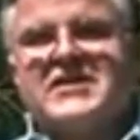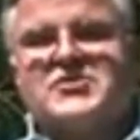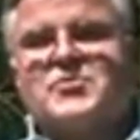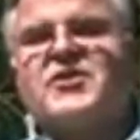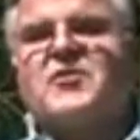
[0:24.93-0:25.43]
And
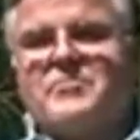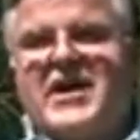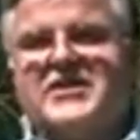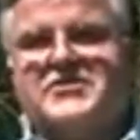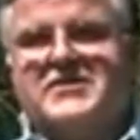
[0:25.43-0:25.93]
it's been our
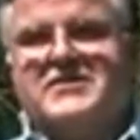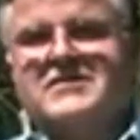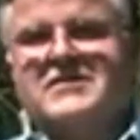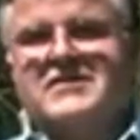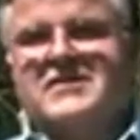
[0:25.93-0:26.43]
passion
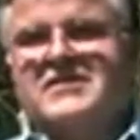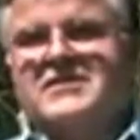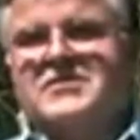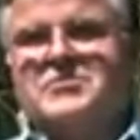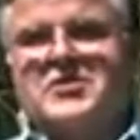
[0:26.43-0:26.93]

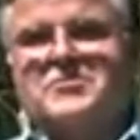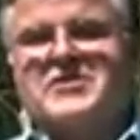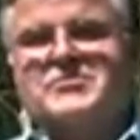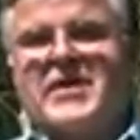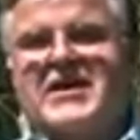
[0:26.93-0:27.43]
to build the
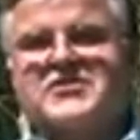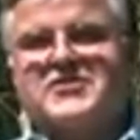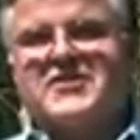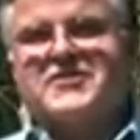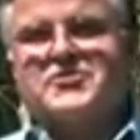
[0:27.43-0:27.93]
best packs
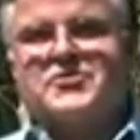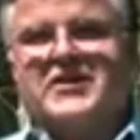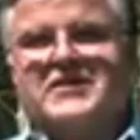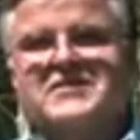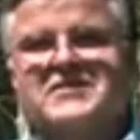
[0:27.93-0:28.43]
in the industry